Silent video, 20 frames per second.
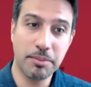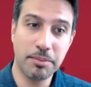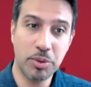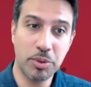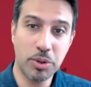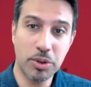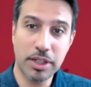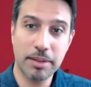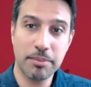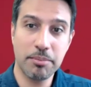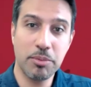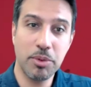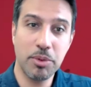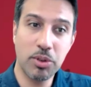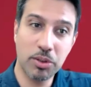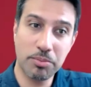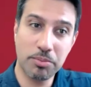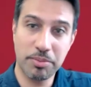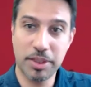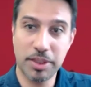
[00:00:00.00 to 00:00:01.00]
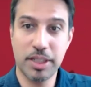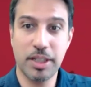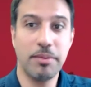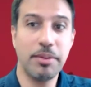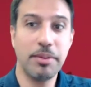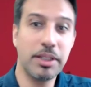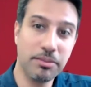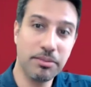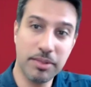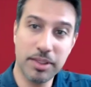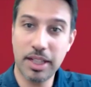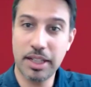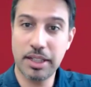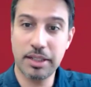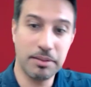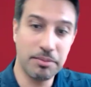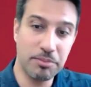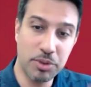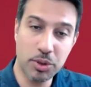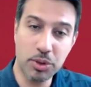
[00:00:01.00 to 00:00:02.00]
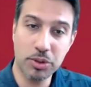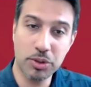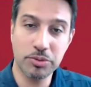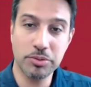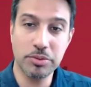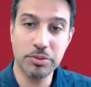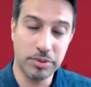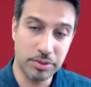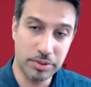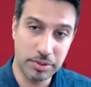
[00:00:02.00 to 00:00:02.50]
more and more becoming like more